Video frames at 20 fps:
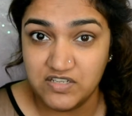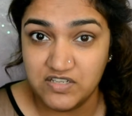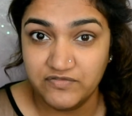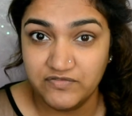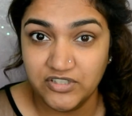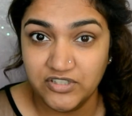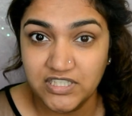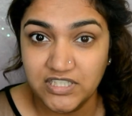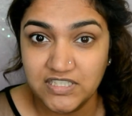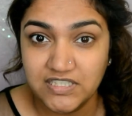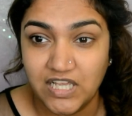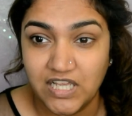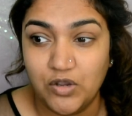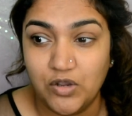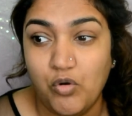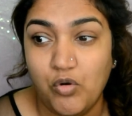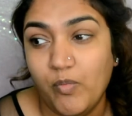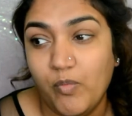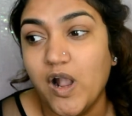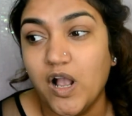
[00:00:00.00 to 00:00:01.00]
for this,
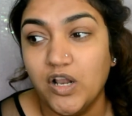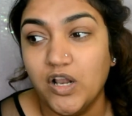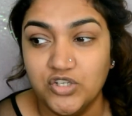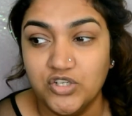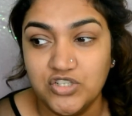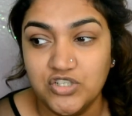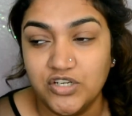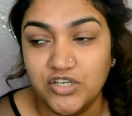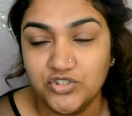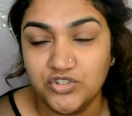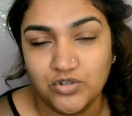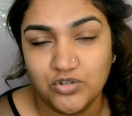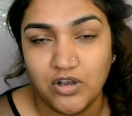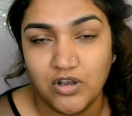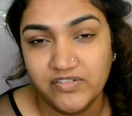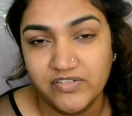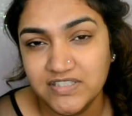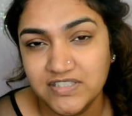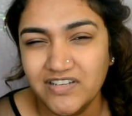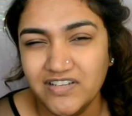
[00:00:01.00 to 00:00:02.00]
like, oh my god, you're trying to show
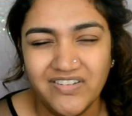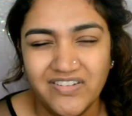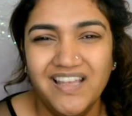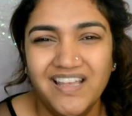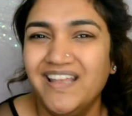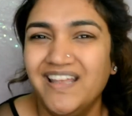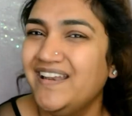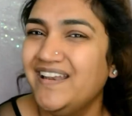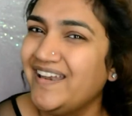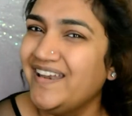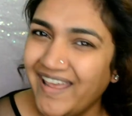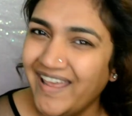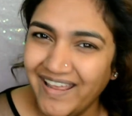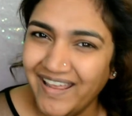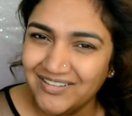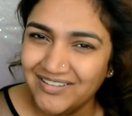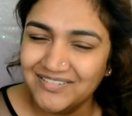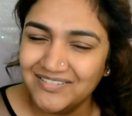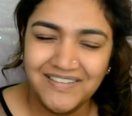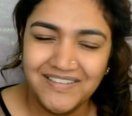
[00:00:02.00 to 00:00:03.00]
off and stuff.
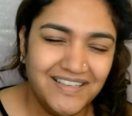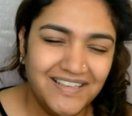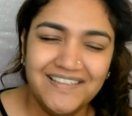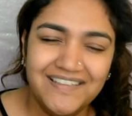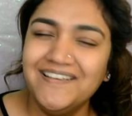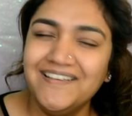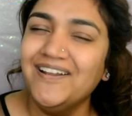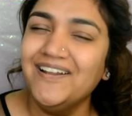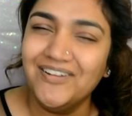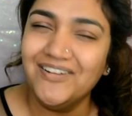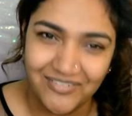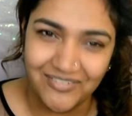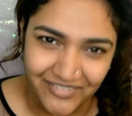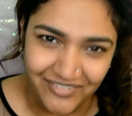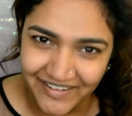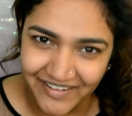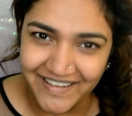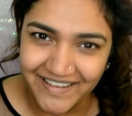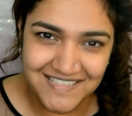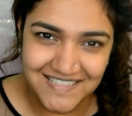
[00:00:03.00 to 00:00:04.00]
Nah, get
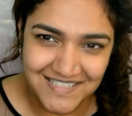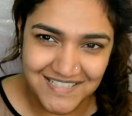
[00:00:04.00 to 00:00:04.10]
over it.